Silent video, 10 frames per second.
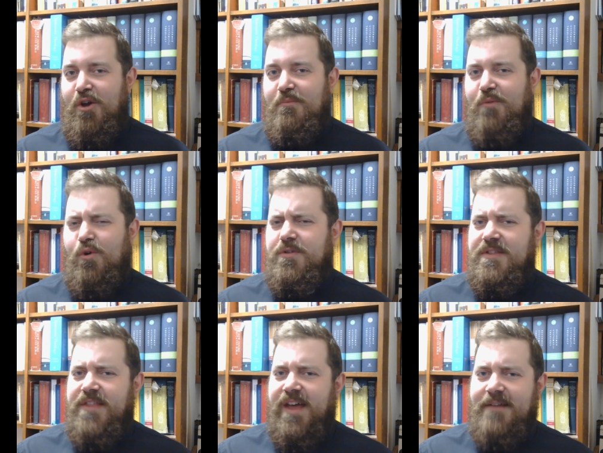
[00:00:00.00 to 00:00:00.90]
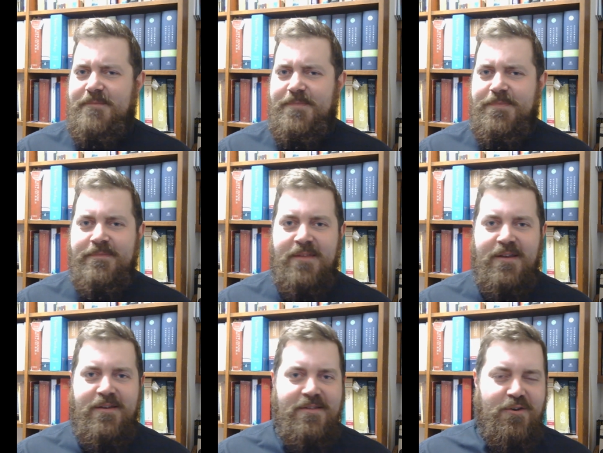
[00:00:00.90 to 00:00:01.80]
more than that,
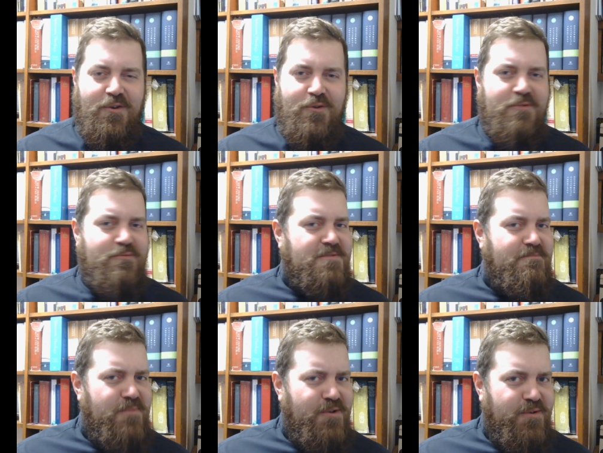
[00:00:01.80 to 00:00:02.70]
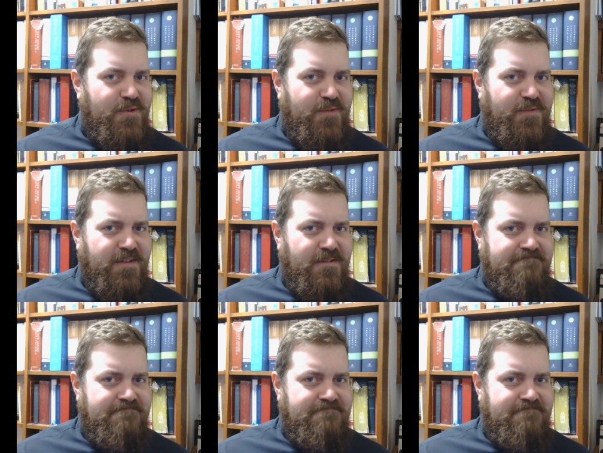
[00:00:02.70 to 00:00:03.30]
the Lord was moved.